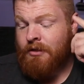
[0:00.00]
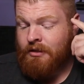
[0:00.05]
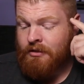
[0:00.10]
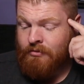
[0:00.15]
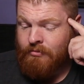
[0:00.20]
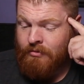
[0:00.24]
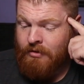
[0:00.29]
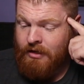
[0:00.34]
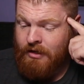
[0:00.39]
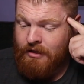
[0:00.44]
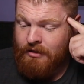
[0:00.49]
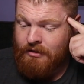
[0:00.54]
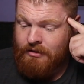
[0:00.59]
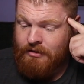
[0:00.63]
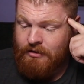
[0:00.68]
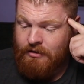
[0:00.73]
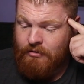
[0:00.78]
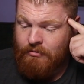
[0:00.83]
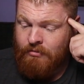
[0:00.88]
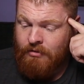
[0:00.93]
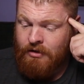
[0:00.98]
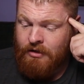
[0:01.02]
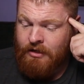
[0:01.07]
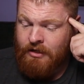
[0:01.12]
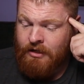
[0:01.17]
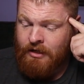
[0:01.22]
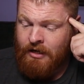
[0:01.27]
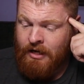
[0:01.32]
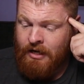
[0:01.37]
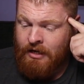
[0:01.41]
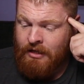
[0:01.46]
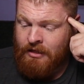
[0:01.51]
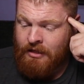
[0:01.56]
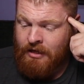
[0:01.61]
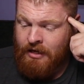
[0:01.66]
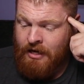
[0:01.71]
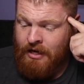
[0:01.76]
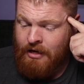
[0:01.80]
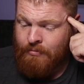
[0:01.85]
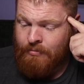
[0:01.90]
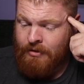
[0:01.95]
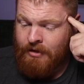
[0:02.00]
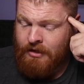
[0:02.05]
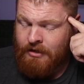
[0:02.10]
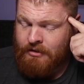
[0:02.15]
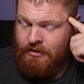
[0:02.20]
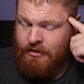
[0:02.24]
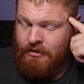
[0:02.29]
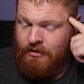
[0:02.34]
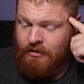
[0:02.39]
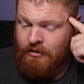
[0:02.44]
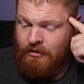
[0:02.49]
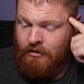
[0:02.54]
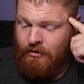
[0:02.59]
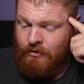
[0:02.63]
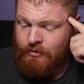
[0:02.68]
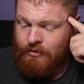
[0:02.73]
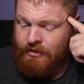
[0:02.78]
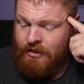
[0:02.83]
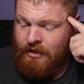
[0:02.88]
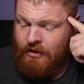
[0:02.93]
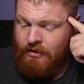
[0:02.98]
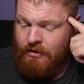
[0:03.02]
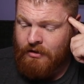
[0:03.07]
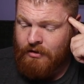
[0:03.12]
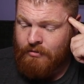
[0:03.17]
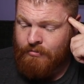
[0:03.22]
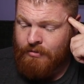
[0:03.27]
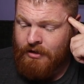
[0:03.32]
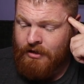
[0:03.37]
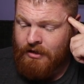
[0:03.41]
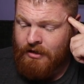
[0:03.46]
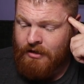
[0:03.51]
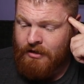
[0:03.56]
Please wait, still working, and the app has closed out on me.